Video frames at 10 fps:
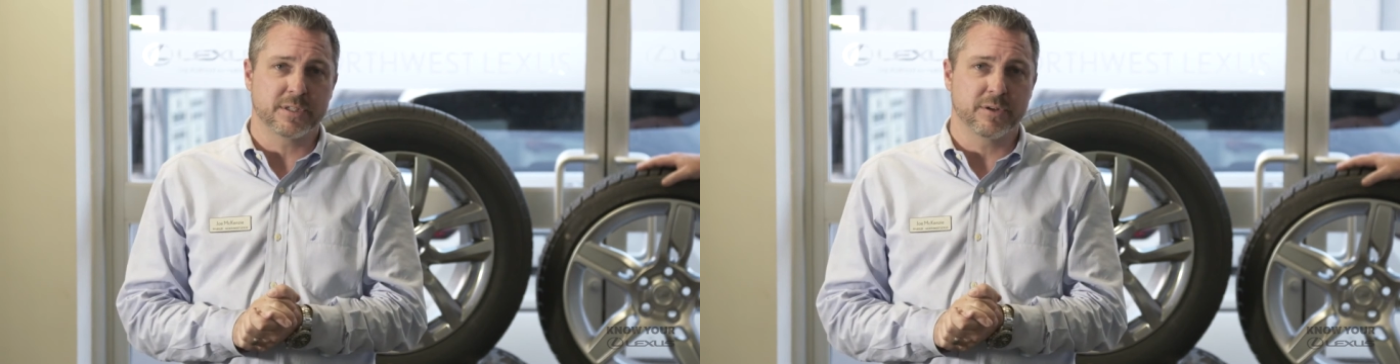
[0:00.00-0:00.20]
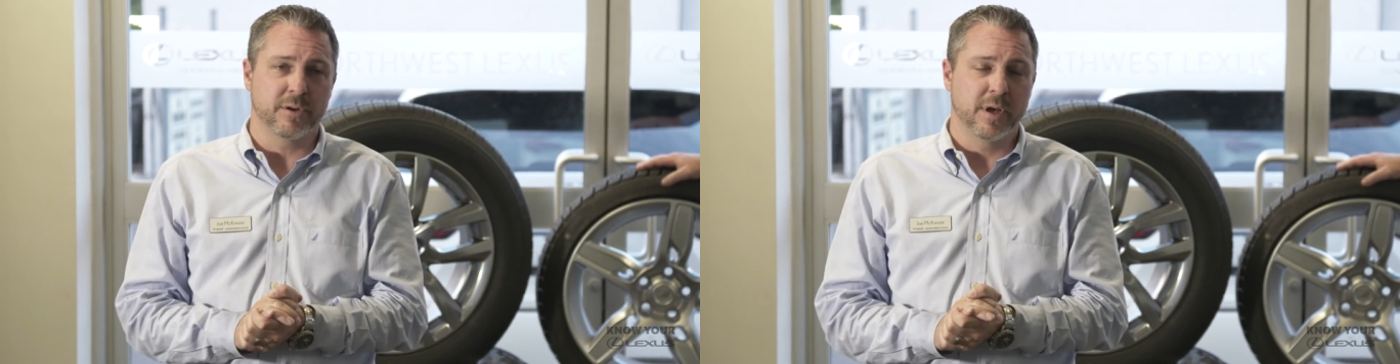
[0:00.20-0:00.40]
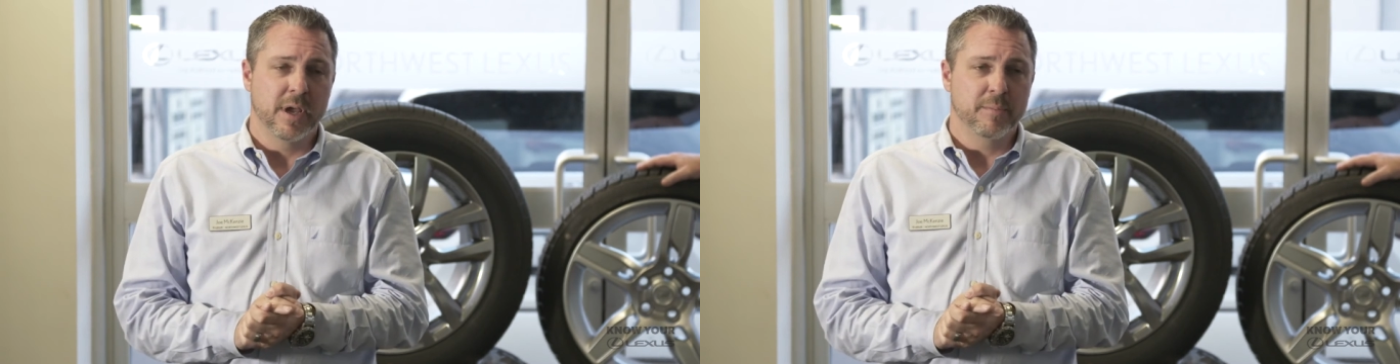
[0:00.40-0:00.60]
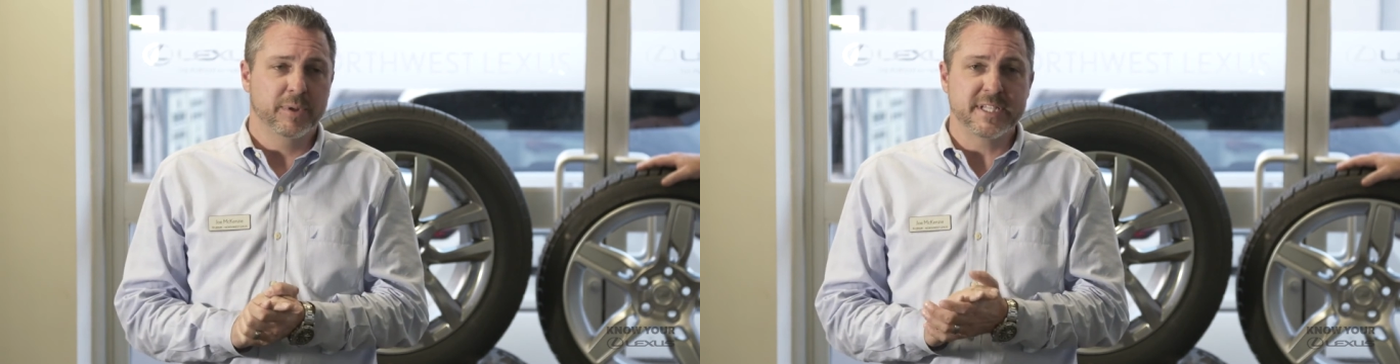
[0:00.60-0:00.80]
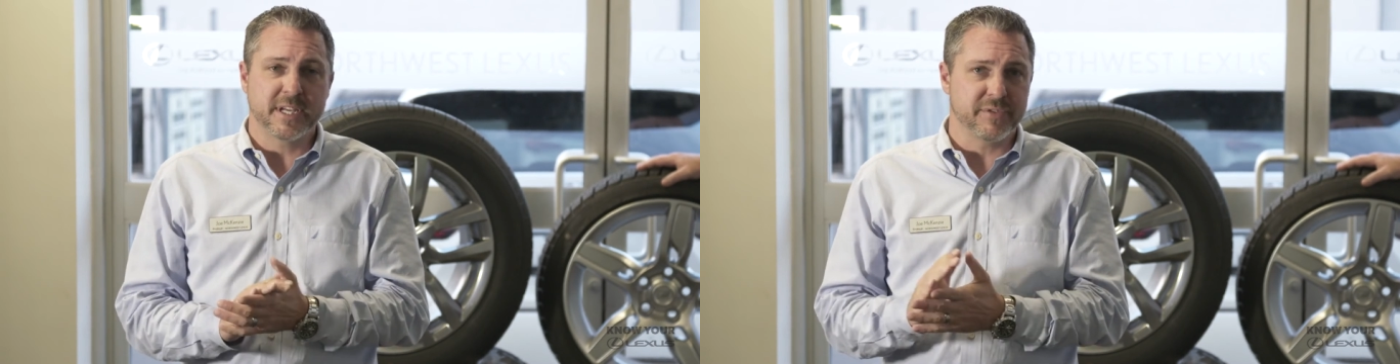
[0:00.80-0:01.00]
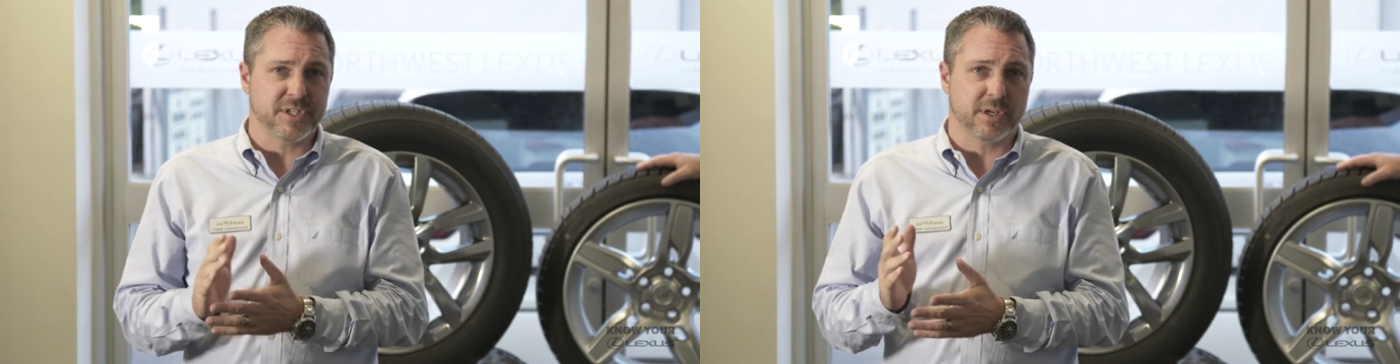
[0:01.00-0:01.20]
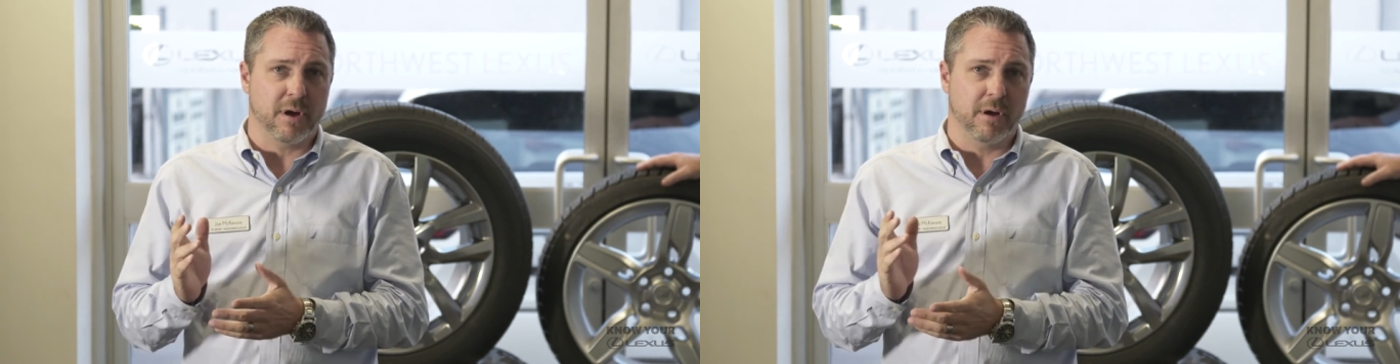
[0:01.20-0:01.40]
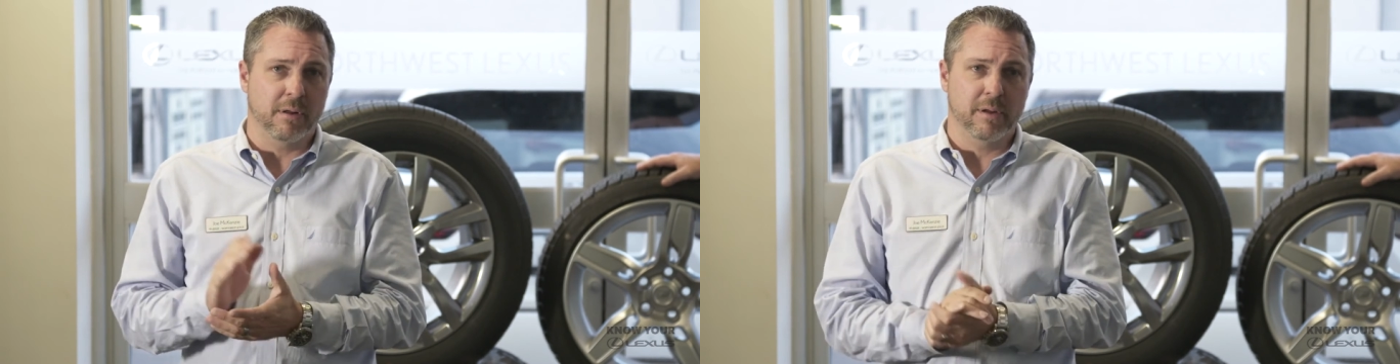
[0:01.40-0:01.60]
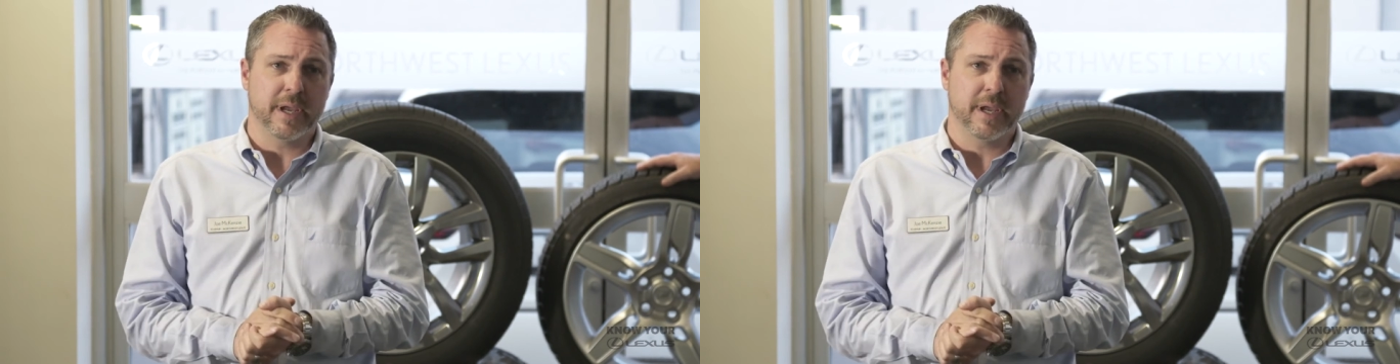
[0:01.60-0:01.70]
So please give us a call